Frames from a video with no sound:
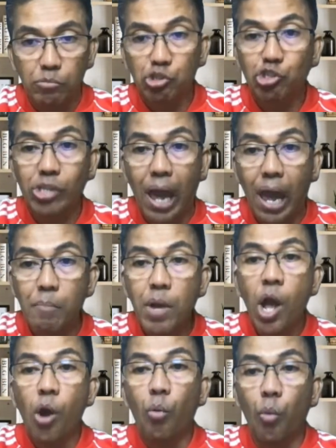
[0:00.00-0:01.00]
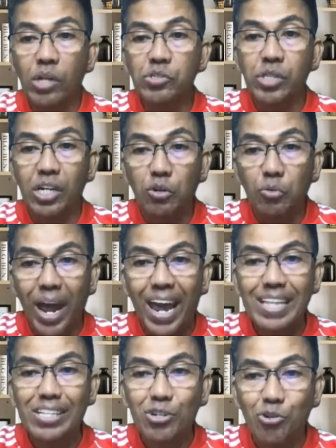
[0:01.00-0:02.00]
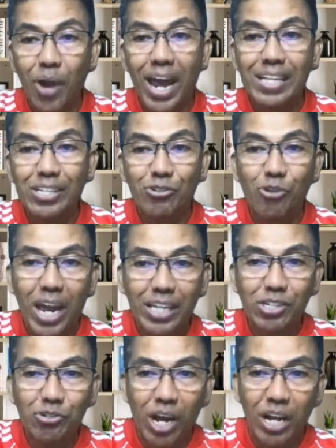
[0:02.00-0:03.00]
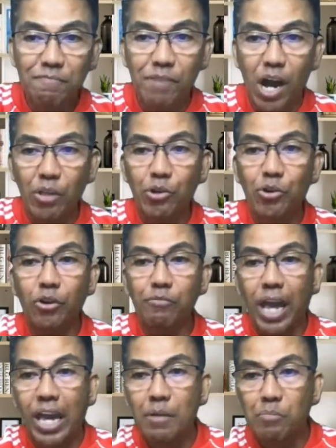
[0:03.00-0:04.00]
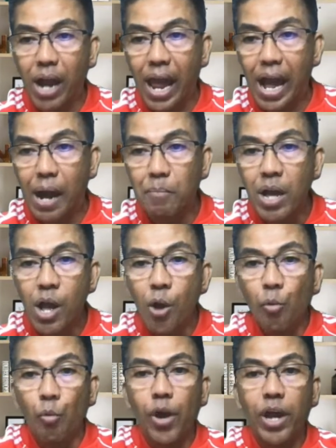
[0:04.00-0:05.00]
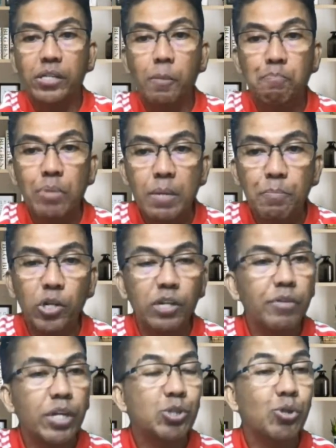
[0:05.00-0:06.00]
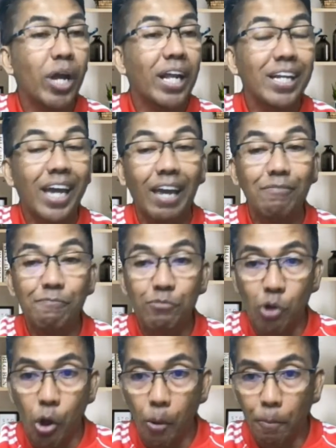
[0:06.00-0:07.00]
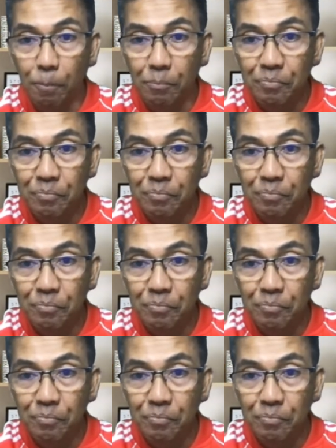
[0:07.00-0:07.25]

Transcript: Shem was the great, great, great grandfather of Abraham, where the people of Israel came from.